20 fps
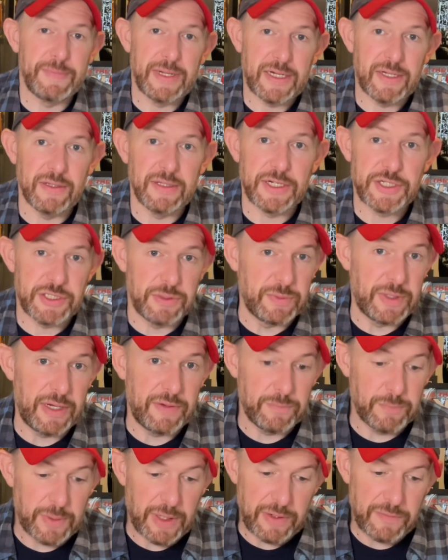my collection when
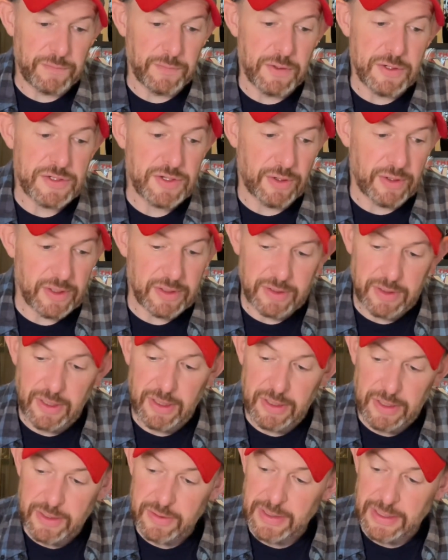I first started
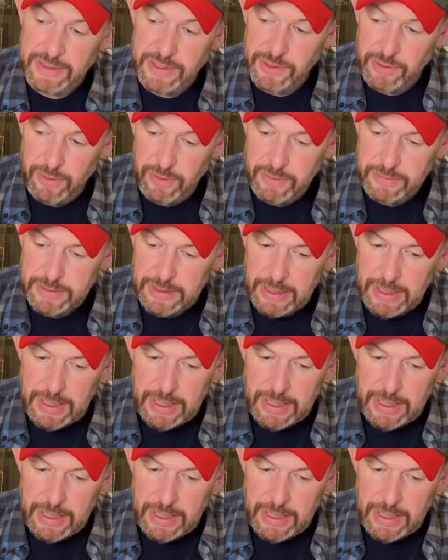collecting art.